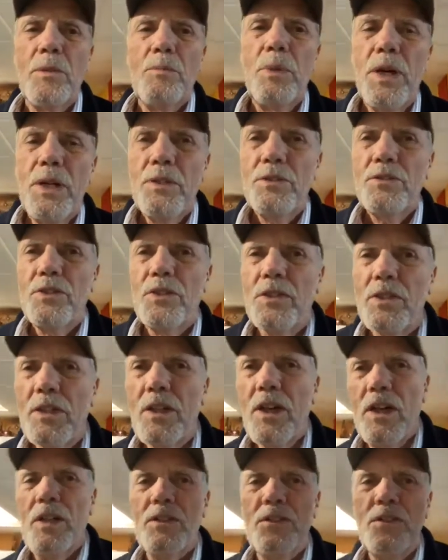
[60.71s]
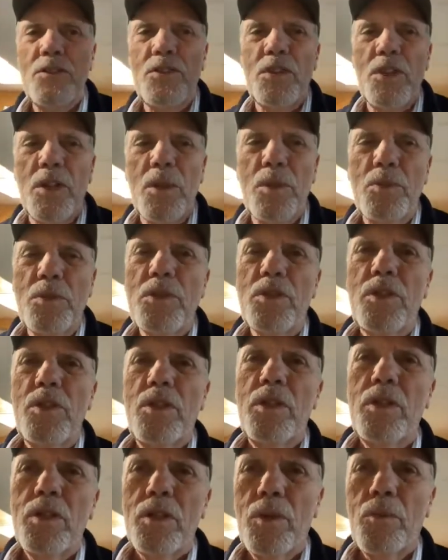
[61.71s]
basic concepts
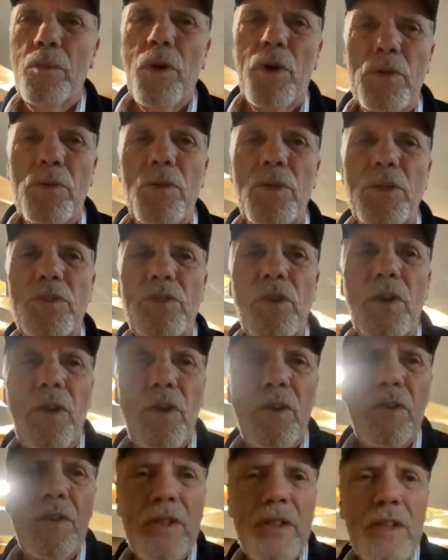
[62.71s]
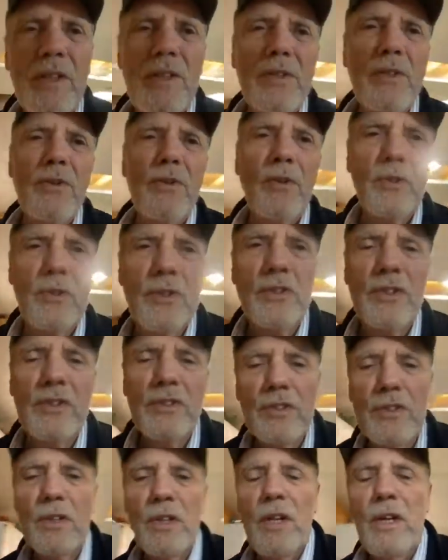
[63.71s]
upon which all the other
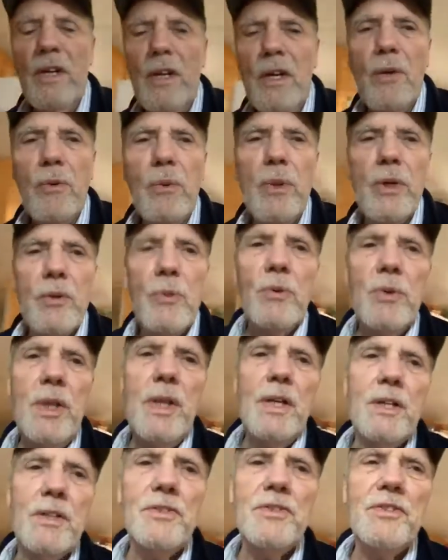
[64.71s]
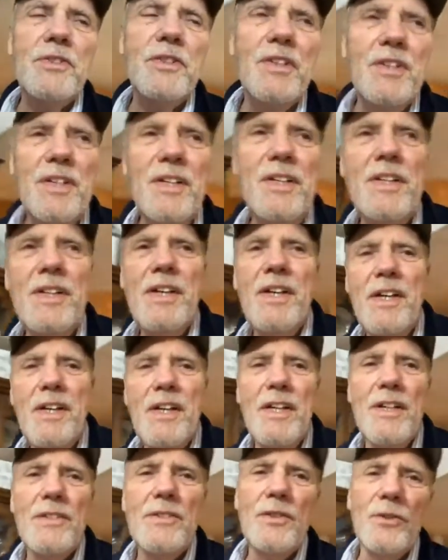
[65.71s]
courses will rest.
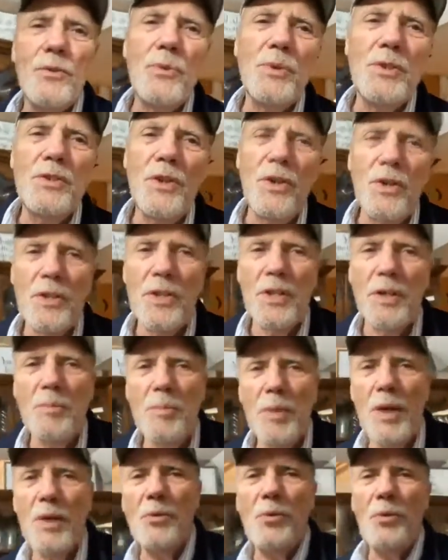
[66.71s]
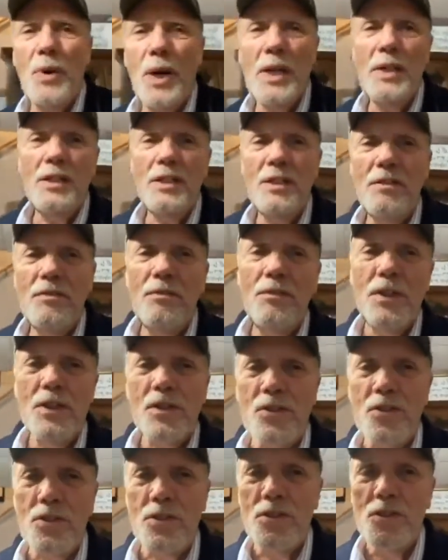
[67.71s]
So we're talking about Writing
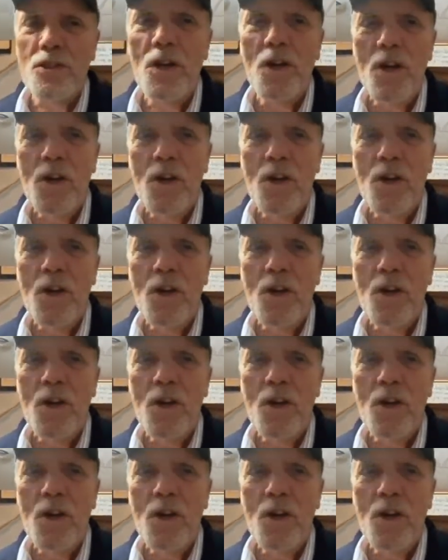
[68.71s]
Fiction